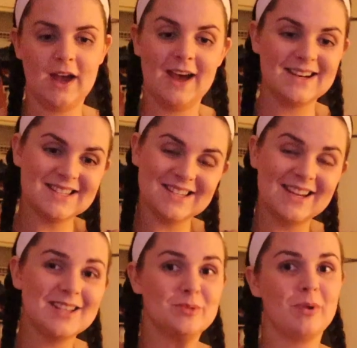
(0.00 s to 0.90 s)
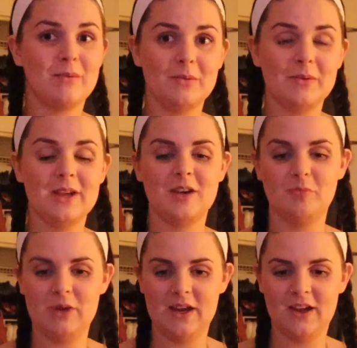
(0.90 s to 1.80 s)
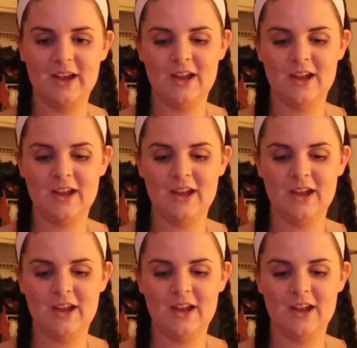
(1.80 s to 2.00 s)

Honestly, it's probably gonna be